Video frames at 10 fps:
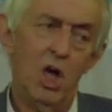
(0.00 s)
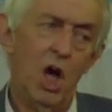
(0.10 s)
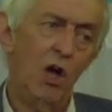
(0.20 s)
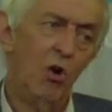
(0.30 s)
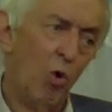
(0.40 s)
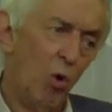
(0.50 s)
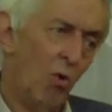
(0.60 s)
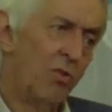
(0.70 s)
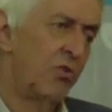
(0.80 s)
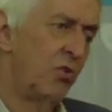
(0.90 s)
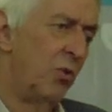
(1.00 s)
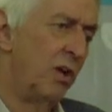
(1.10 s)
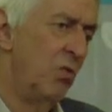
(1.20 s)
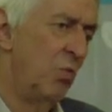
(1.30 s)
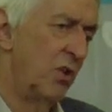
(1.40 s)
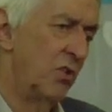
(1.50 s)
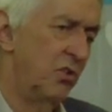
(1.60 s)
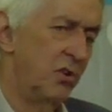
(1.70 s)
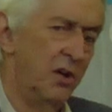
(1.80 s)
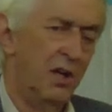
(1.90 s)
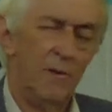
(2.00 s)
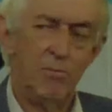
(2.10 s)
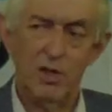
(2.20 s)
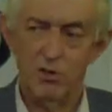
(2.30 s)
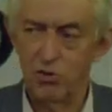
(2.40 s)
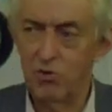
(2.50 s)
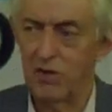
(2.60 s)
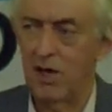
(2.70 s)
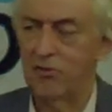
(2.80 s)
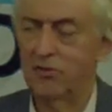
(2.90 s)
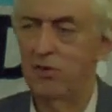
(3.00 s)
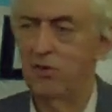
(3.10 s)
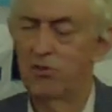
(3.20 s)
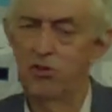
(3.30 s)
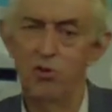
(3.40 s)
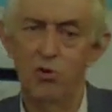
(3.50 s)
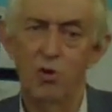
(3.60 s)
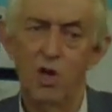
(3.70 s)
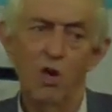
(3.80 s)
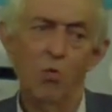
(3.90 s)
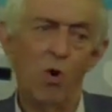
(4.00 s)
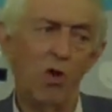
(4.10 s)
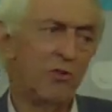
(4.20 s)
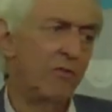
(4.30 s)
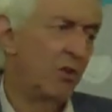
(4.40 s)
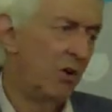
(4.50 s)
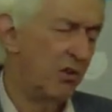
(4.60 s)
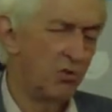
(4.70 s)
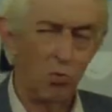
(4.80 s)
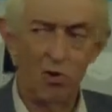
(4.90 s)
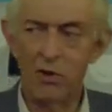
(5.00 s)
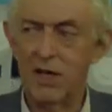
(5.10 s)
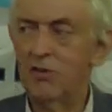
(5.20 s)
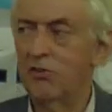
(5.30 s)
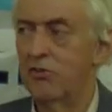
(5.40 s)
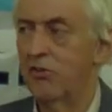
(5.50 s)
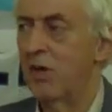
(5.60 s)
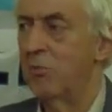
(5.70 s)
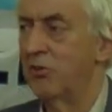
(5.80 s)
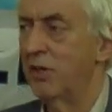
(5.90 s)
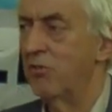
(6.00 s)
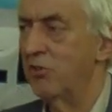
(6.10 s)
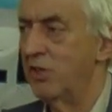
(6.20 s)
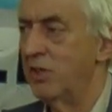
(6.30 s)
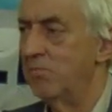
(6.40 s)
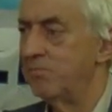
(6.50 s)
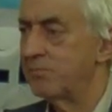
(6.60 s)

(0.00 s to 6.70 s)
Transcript: And all the talk in Washington in 2002 was of going to war against the Saddam Hussein regime.